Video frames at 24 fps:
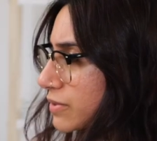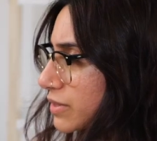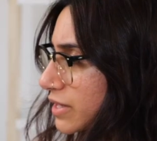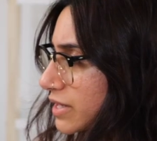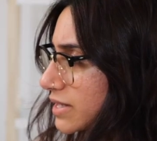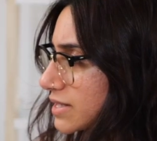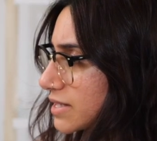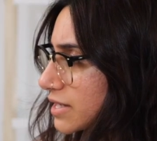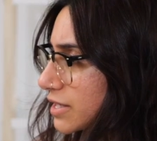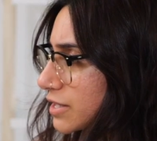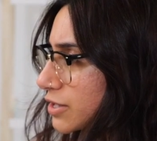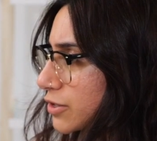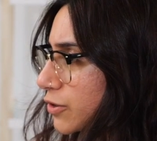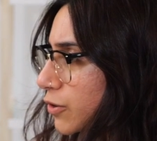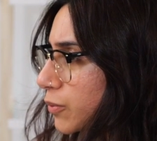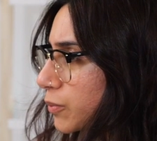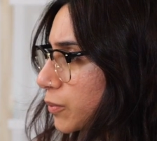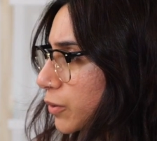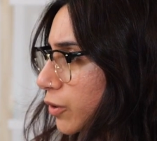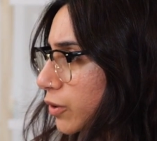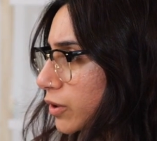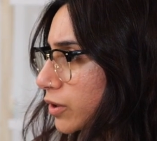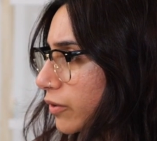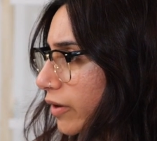with things like the
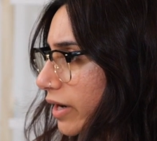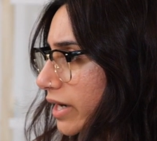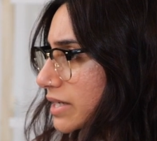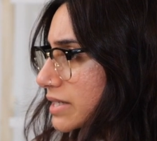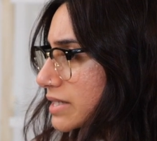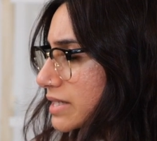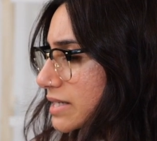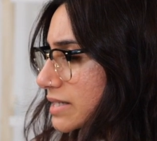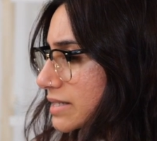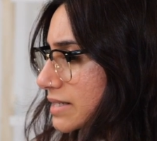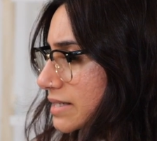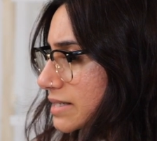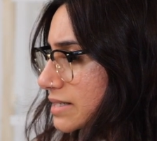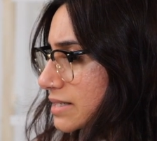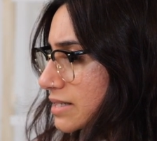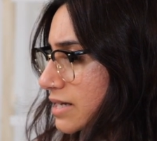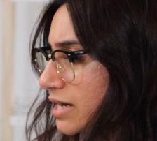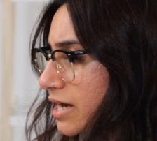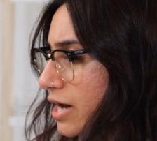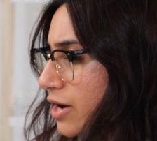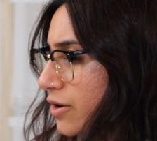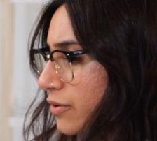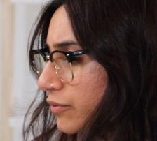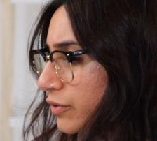opioid crisis, it's
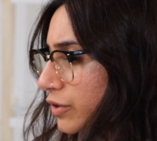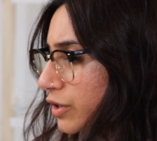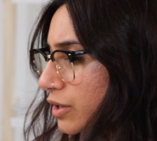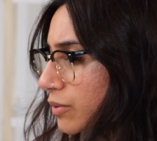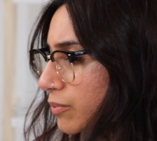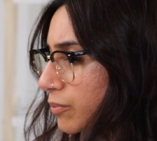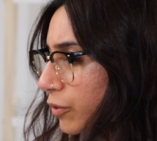really